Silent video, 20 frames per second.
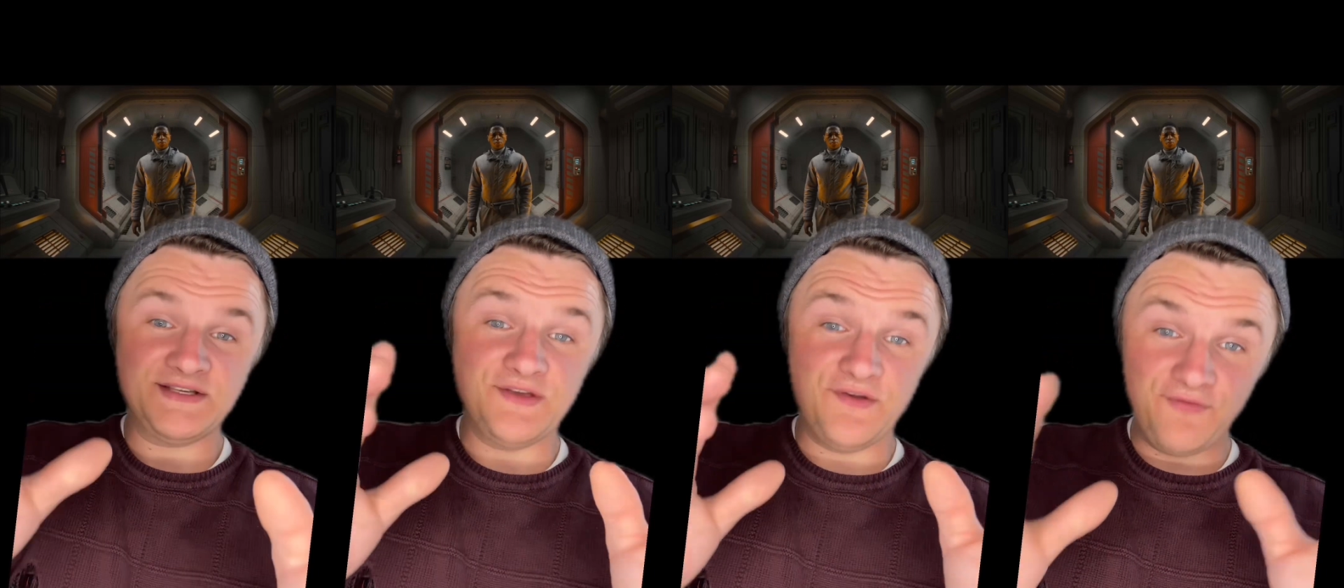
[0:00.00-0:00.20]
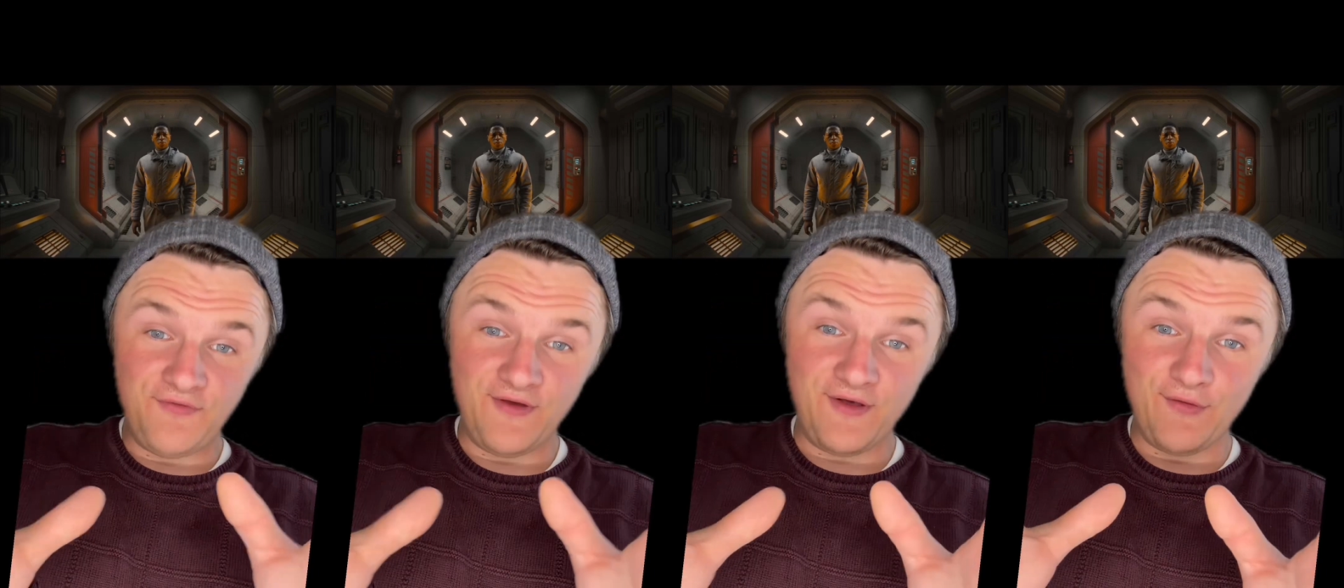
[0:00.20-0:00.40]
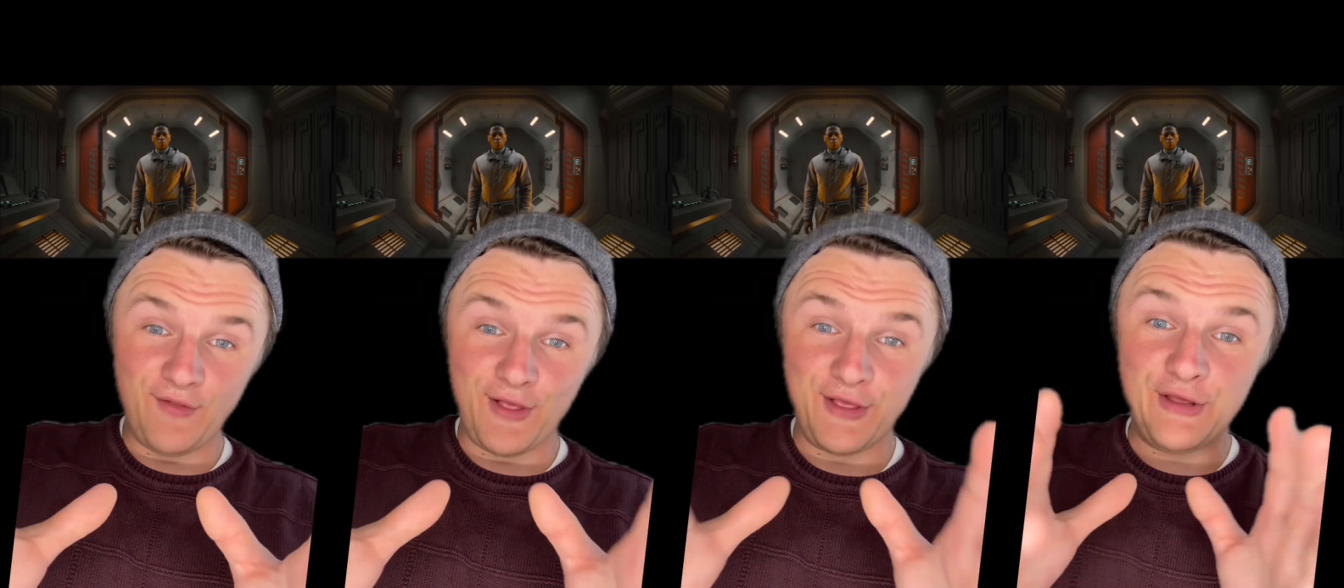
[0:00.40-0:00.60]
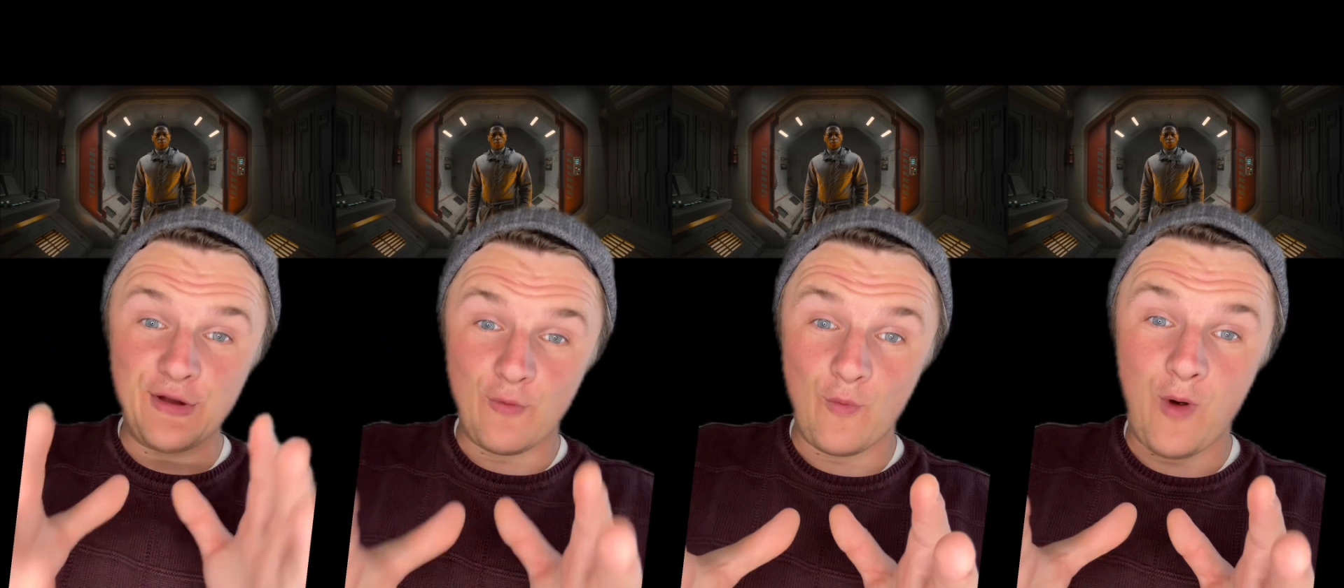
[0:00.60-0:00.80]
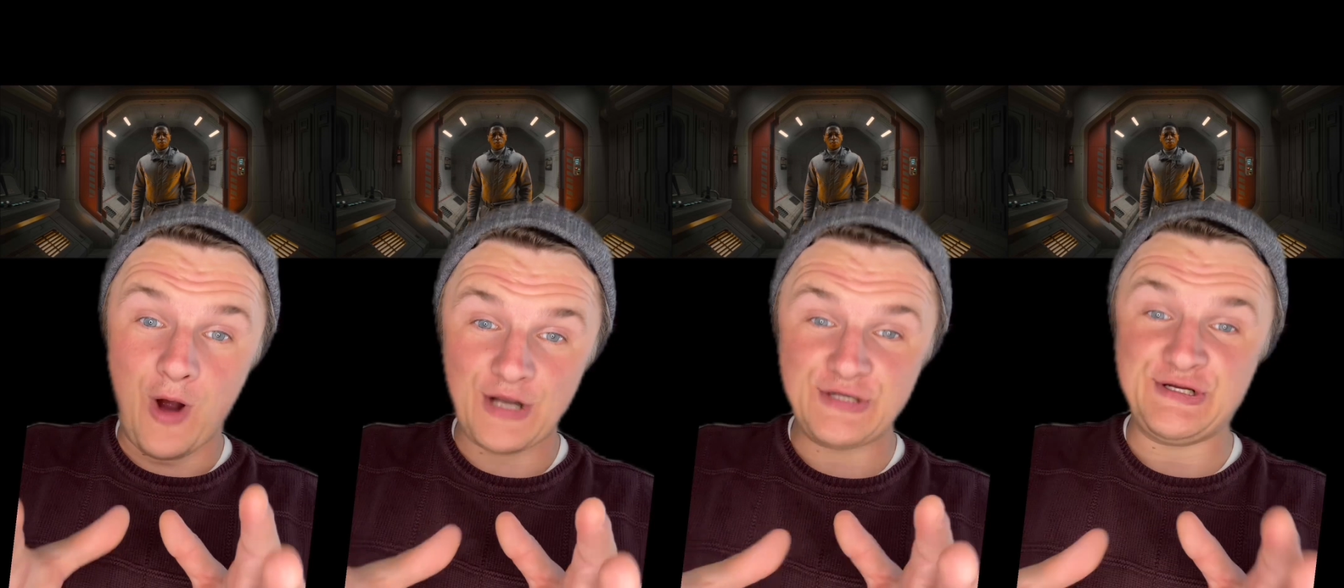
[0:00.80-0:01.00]
you feel like you're
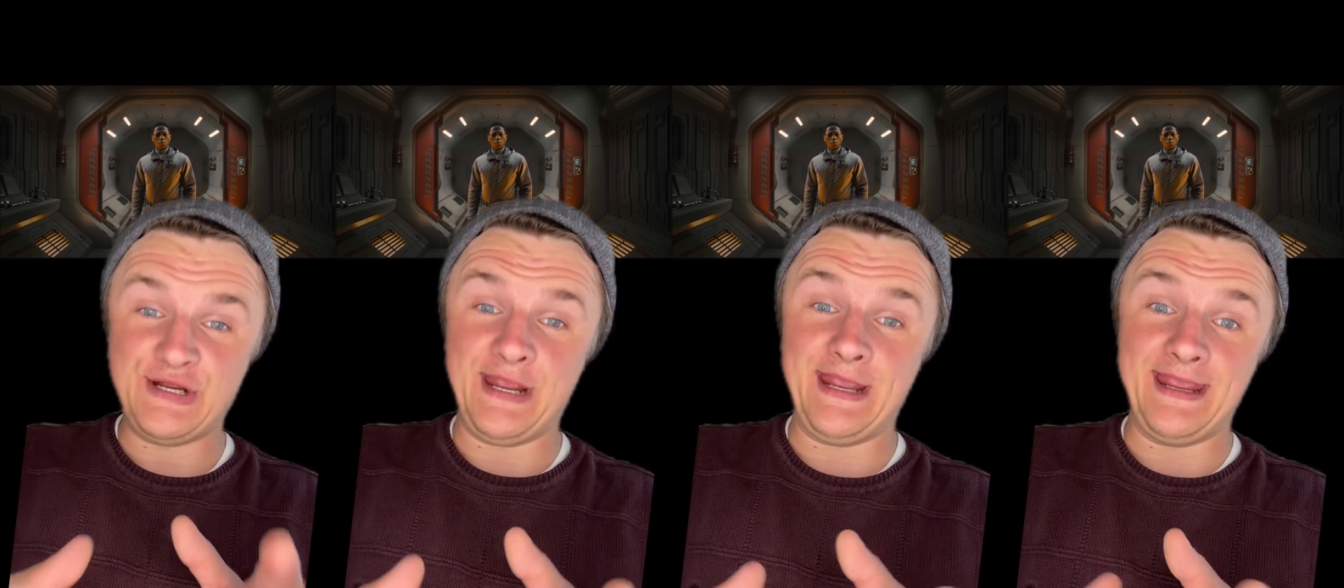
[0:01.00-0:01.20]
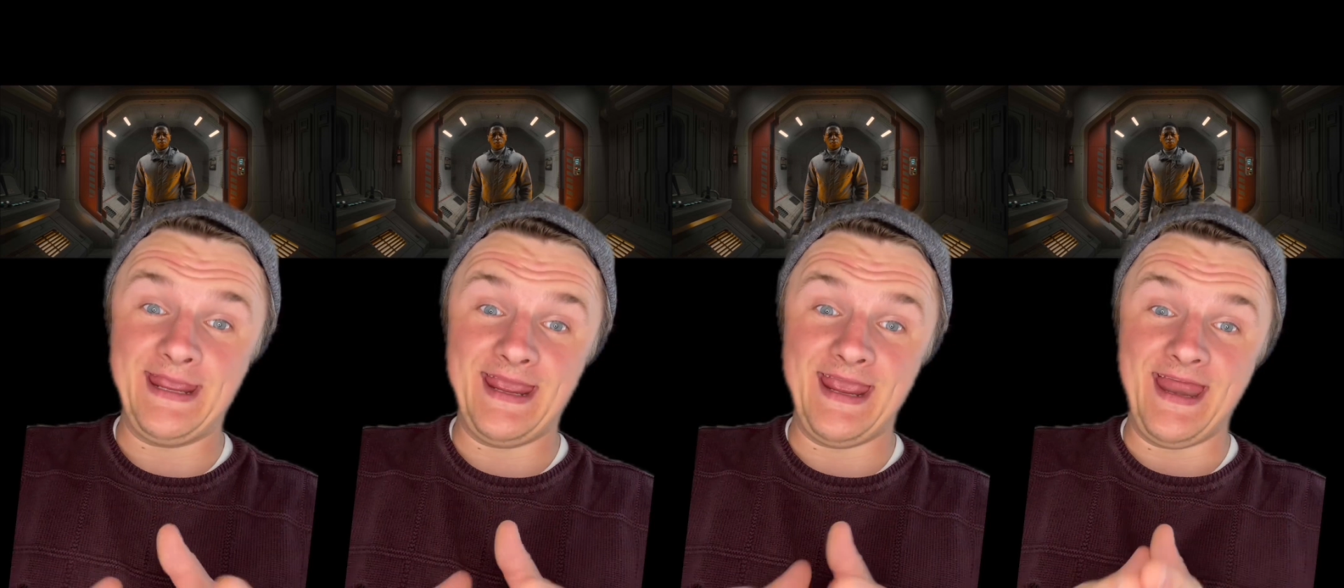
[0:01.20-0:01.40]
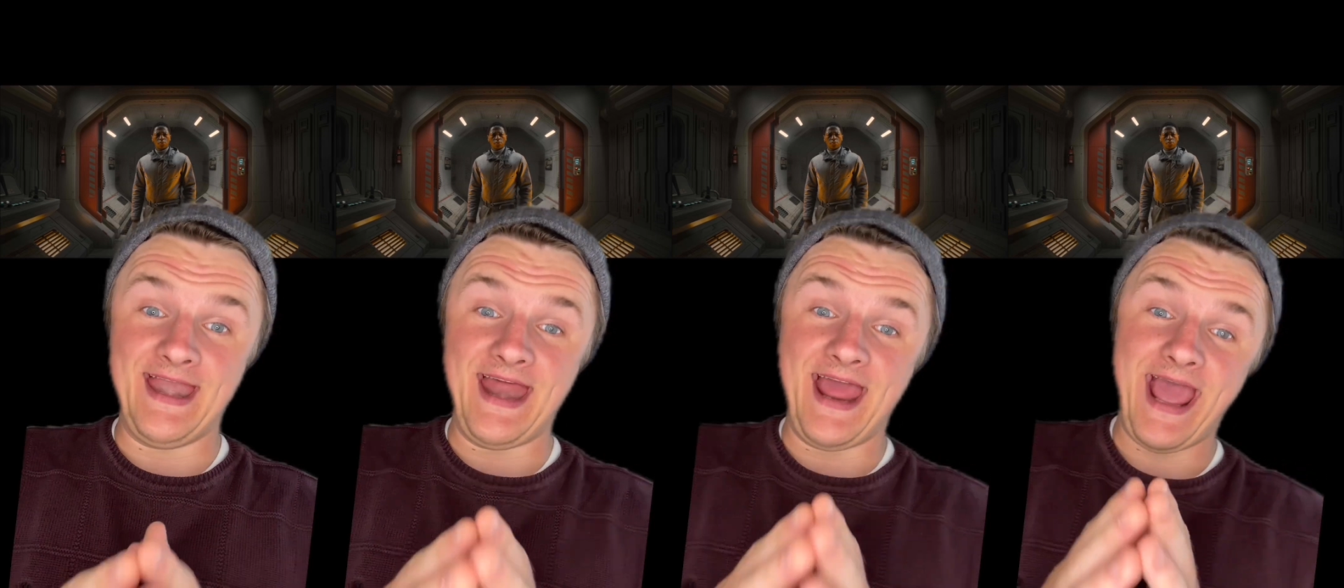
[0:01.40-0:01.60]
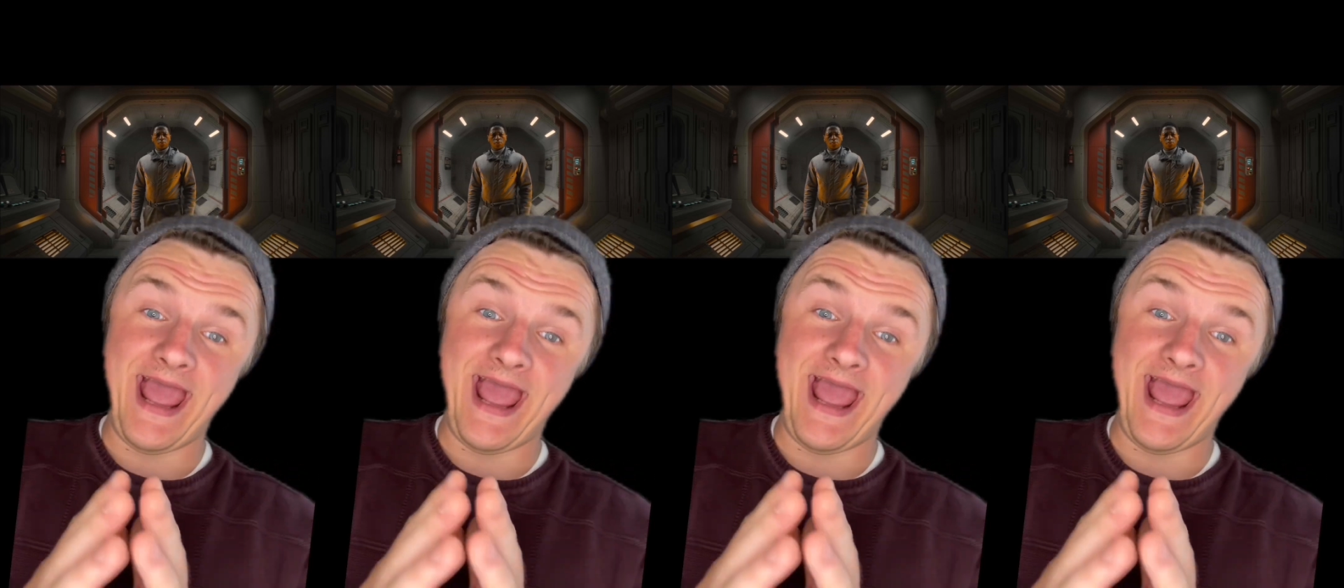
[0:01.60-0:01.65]
watching an